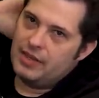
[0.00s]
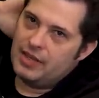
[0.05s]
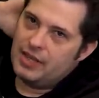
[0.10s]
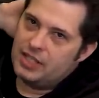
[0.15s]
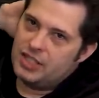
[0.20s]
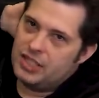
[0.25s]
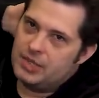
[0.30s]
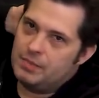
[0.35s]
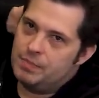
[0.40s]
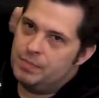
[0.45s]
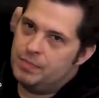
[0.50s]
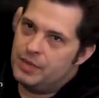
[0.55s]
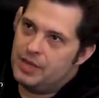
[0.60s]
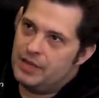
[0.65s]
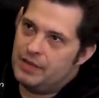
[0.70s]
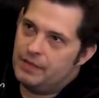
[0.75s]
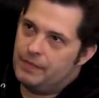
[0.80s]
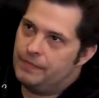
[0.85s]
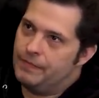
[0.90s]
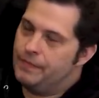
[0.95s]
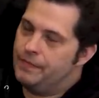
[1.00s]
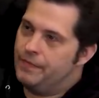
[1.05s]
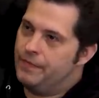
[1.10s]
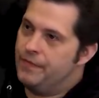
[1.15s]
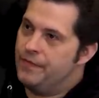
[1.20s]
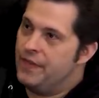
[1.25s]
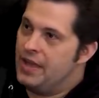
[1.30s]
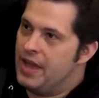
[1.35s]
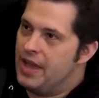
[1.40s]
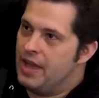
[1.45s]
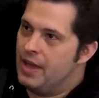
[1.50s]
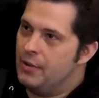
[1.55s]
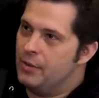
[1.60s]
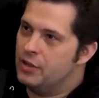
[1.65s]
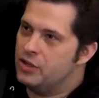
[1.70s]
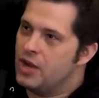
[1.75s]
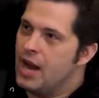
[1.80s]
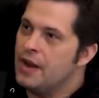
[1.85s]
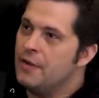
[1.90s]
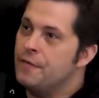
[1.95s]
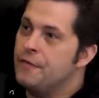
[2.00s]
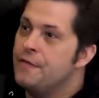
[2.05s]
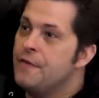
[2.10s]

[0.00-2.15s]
it should be yeah. fit. We're trying to